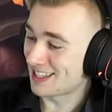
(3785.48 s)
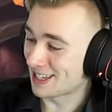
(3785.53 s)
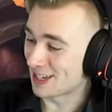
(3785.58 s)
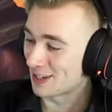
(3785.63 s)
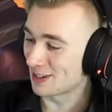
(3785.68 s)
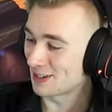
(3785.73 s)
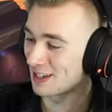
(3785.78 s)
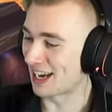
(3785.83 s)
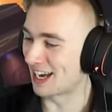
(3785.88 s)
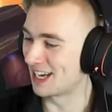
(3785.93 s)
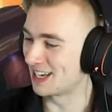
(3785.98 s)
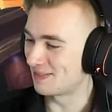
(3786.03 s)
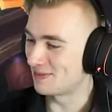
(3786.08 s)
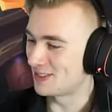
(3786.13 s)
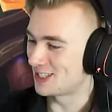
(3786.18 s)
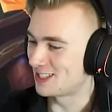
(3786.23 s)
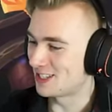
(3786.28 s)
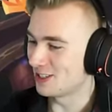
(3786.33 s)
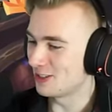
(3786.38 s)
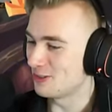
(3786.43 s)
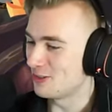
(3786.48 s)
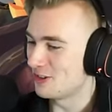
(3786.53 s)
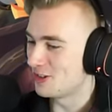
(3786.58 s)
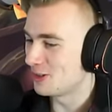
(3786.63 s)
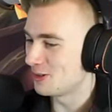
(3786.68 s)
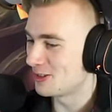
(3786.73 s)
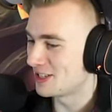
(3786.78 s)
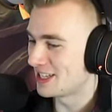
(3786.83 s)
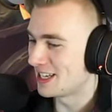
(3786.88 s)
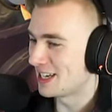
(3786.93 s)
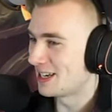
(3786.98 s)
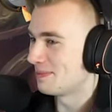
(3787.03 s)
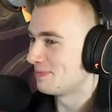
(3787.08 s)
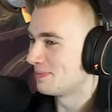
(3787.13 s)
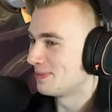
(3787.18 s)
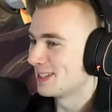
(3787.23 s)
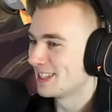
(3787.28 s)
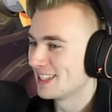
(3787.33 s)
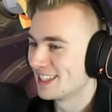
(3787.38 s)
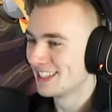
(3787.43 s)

Dude, I'm so juiced up.